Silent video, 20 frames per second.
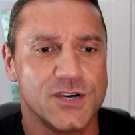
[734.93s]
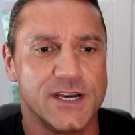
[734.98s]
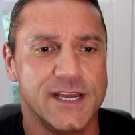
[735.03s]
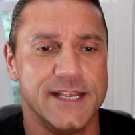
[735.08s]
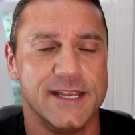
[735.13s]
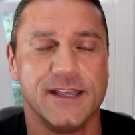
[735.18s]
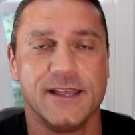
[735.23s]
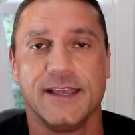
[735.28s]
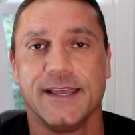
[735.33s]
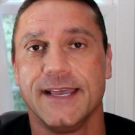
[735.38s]

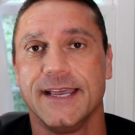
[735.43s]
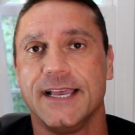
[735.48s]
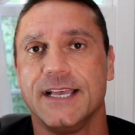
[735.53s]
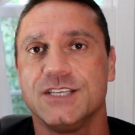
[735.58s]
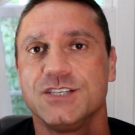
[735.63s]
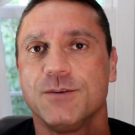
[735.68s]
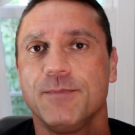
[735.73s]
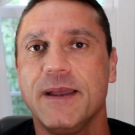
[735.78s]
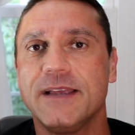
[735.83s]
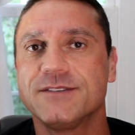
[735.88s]
Good.
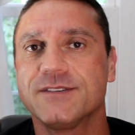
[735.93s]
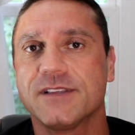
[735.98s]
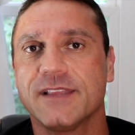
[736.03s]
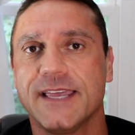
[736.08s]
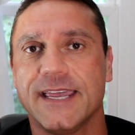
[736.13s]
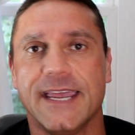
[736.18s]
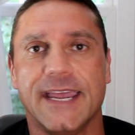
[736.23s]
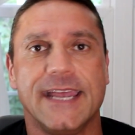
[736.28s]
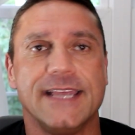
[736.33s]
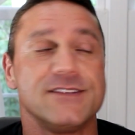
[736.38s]
So
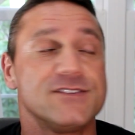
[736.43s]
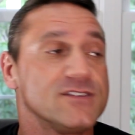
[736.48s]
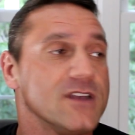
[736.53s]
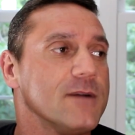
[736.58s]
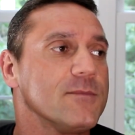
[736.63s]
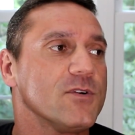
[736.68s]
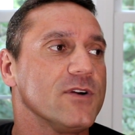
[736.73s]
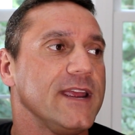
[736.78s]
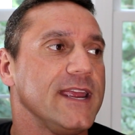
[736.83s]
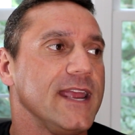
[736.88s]
basically, in
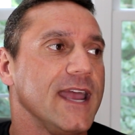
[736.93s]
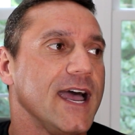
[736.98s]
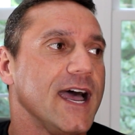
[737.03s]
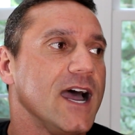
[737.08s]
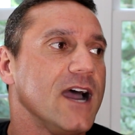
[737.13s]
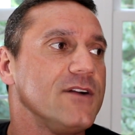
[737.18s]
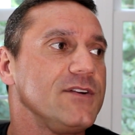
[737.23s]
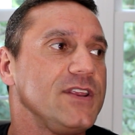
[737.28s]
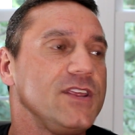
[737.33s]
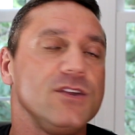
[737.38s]
summary,
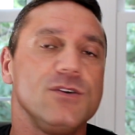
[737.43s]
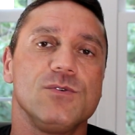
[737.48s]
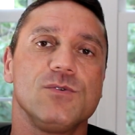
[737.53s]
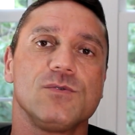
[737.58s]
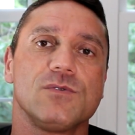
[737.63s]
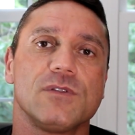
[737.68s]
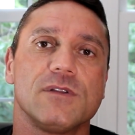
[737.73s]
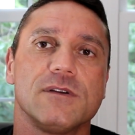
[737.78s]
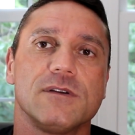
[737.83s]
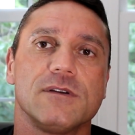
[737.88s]
how do
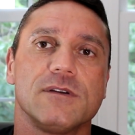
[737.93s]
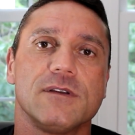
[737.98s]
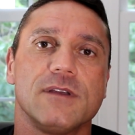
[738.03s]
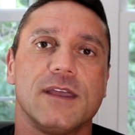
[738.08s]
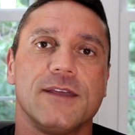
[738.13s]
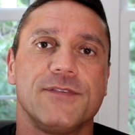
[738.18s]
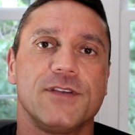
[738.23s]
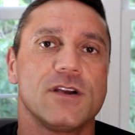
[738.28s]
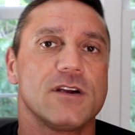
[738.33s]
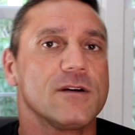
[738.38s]
you,
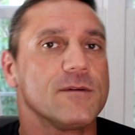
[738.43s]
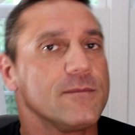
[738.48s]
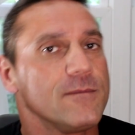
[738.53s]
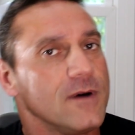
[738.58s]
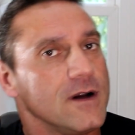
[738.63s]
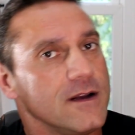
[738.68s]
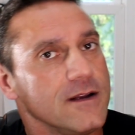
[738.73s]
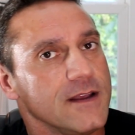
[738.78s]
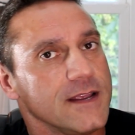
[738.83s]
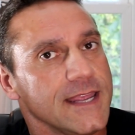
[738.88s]
if you're
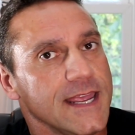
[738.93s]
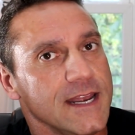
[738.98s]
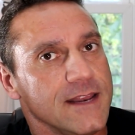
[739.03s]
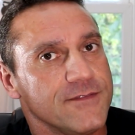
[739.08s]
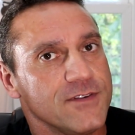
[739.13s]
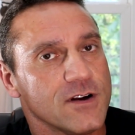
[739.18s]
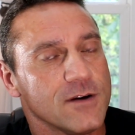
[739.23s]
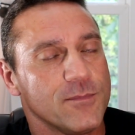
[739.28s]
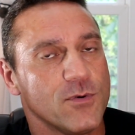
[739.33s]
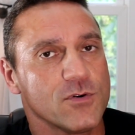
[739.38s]

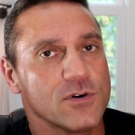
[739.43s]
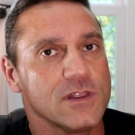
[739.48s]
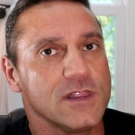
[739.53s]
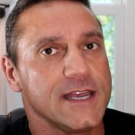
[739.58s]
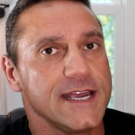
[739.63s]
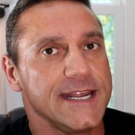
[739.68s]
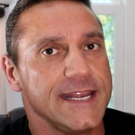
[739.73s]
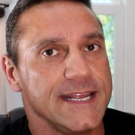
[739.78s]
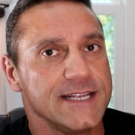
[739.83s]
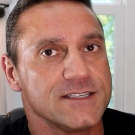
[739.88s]

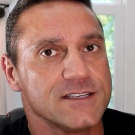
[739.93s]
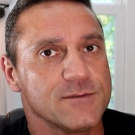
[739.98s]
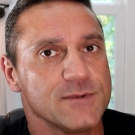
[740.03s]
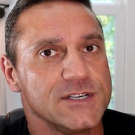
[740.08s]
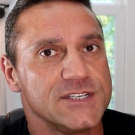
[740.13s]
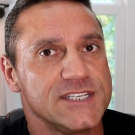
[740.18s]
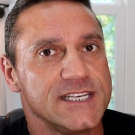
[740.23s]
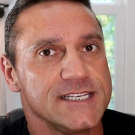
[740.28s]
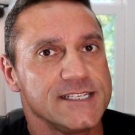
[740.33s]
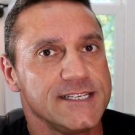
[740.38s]
borderline insulin
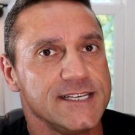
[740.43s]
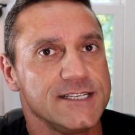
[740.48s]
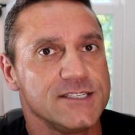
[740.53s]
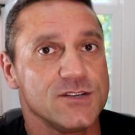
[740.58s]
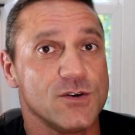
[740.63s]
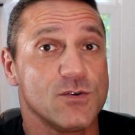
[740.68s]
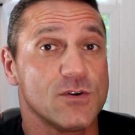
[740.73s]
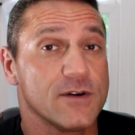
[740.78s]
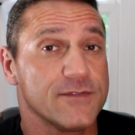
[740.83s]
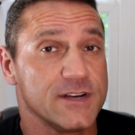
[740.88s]

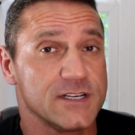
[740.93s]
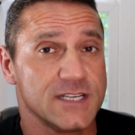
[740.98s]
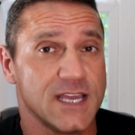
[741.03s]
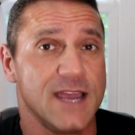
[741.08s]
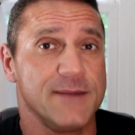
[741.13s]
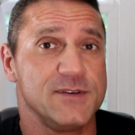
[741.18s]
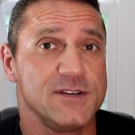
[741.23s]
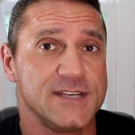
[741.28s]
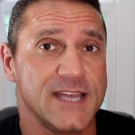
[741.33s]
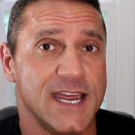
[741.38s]
resistance or if you're
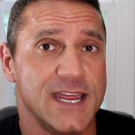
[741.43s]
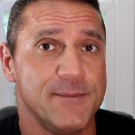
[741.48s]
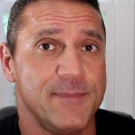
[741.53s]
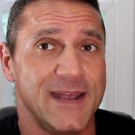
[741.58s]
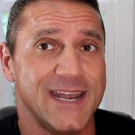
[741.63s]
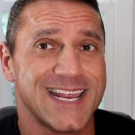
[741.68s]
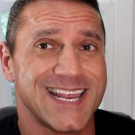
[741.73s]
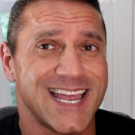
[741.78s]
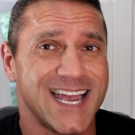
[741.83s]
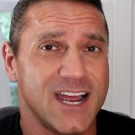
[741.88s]
type 2
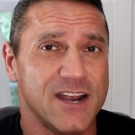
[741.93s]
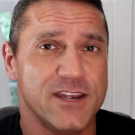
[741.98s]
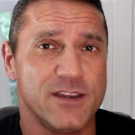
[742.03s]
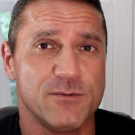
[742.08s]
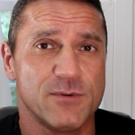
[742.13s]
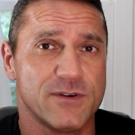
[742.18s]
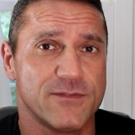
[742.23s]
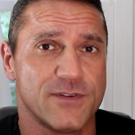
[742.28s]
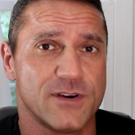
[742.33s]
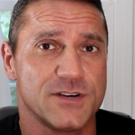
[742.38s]
diabetic, how do
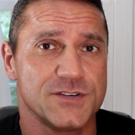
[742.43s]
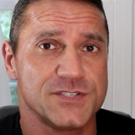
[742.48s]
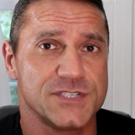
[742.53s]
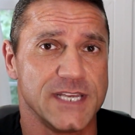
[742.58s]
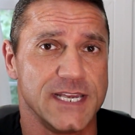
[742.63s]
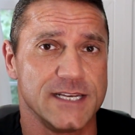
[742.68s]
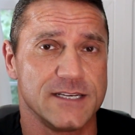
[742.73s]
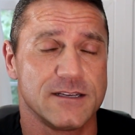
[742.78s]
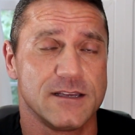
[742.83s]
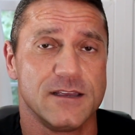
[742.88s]
you
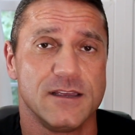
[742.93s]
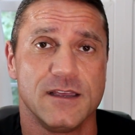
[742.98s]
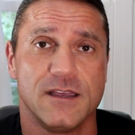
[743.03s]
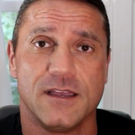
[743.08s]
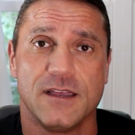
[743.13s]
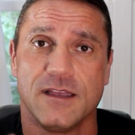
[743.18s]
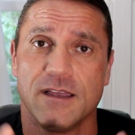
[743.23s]
reverse it?